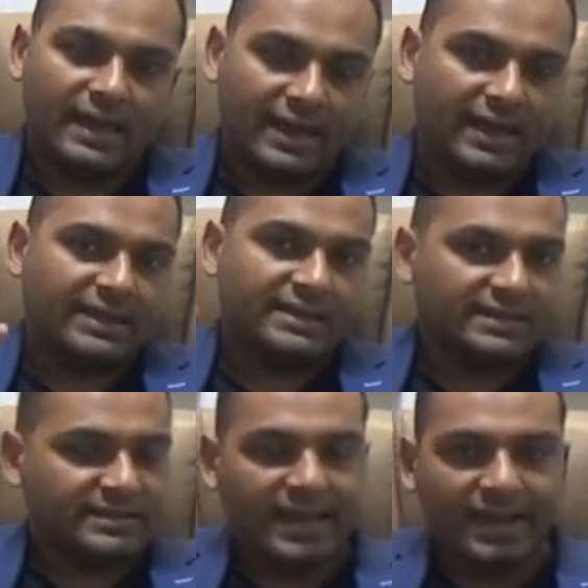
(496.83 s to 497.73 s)
And
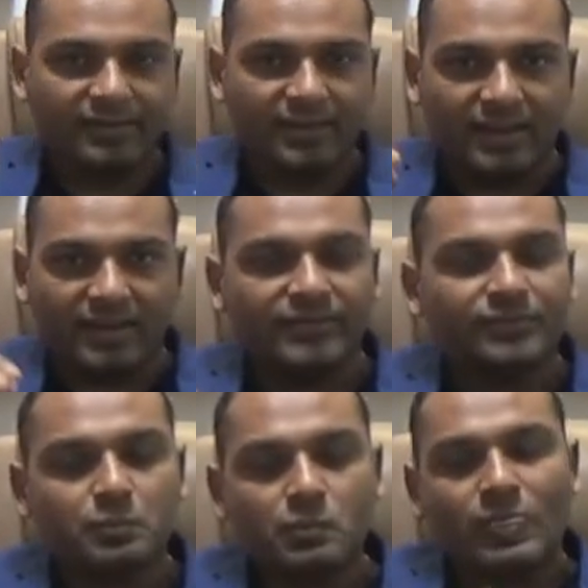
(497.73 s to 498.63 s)
the second thing is,
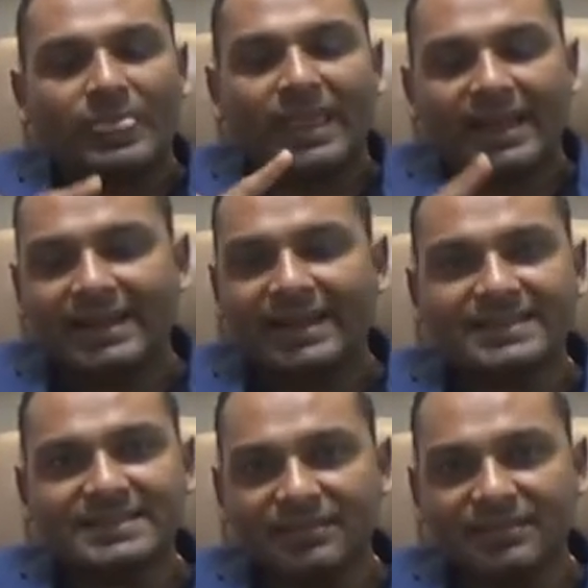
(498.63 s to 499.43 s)
in last